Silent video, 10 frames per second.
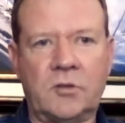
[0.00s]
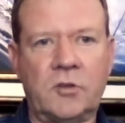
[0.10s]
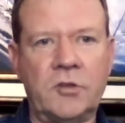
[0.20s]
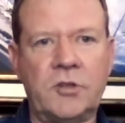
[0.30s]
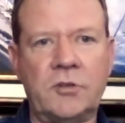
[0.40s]

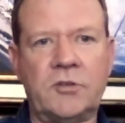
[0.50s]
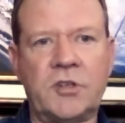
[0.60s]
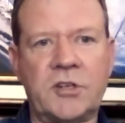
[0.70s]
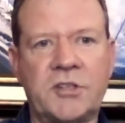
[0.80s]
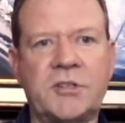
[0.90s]
could you
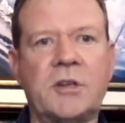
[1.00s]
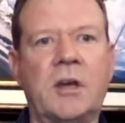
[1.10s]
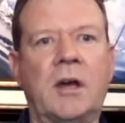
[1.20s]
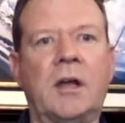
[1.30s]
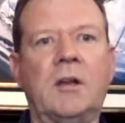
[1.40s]
just
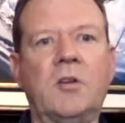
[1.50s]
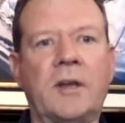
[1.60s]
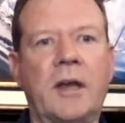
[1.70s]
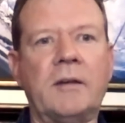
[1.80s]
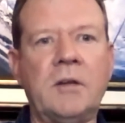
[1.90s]

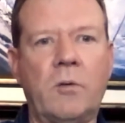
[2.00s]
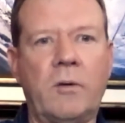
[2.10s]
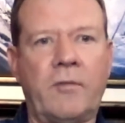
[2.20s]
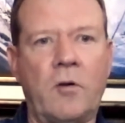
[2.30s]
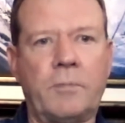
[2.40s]
look at
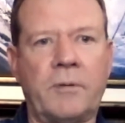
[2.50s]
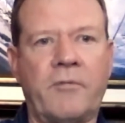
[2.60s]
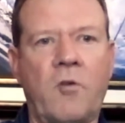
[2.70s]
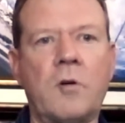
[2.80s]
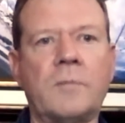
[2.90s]
UFO
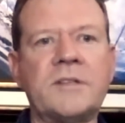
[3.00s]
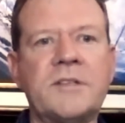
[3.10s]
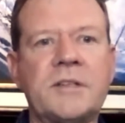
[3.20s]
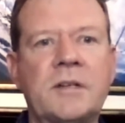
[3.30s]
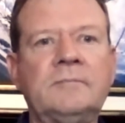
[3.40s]

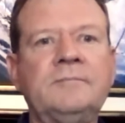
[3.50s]
performance,